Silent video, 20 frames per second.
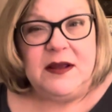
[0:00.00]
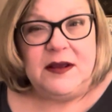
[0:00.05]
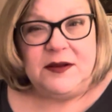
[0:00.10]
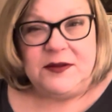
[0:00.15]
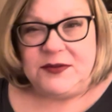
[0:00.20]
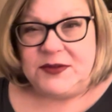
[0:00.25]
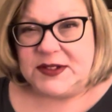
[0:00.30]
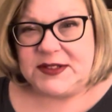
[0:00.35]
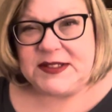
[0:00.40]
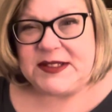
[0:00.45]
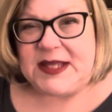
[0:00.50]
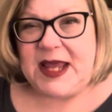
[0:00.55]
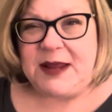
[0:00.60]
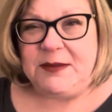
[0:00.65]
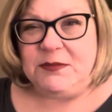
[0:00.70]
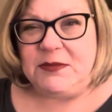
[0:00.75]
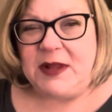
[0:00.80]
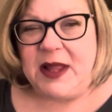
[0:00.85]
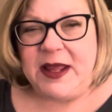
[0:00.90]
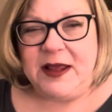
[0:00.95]
the
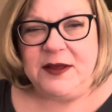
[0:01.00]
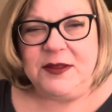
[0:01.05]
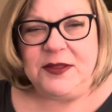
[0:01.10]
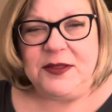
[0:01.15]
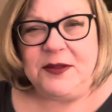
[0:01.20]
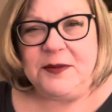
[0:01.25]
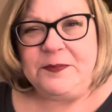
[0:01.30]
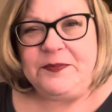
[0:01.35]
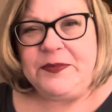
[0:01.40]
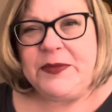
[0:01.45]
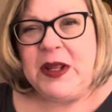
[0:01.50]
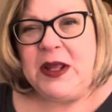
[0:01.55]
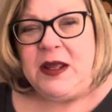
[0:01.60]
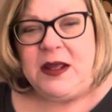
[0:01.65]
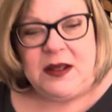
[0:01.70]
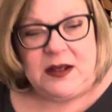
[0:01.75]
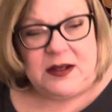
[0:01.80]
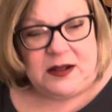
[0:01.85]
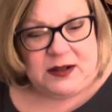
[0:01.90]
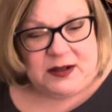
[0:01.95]
same length.
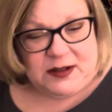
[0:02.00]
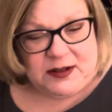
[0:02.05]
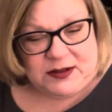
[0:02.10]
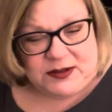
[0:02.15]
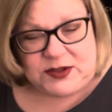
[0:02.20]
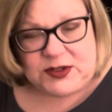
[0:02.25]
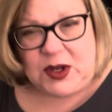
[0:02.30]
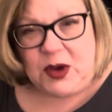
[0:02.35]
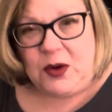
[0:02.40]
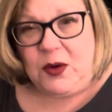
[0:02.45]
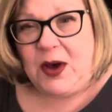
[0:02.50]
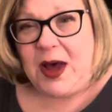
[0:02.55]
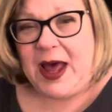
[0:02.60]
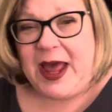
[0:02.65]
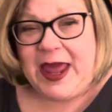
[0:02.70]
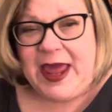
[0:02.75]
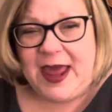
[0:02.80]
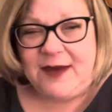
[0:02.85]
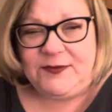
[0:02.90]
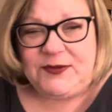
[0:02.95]
So I
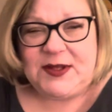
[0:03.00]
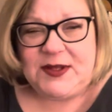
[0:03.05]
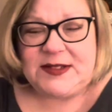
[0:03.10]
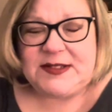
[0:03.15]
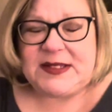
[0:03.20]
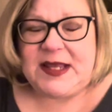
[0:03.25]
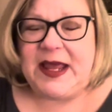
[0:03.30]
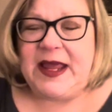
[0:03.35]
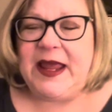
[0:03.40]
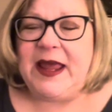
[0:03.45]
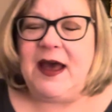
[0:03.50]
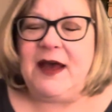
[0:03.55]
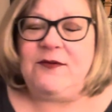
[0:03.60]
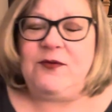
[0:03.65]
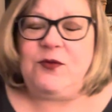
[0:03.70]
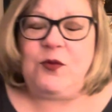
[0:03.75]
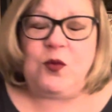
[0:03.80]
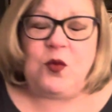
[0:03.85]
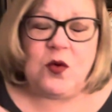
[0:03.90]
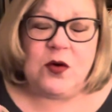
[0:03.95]
have to say,
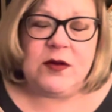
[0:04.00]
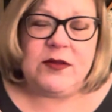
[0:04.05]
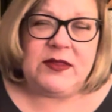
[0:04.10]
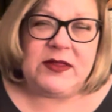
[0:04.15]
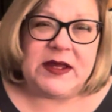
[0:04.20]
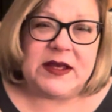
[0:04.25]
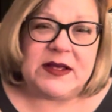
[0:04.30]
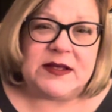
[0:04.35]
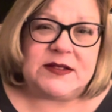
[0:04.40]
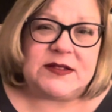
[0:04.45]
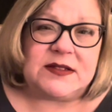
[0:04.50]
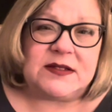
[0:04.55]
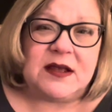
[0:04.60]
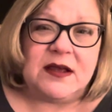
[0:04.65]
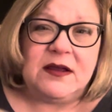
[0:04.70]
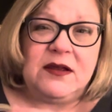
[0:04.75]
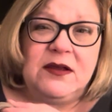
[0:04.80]
I've worn this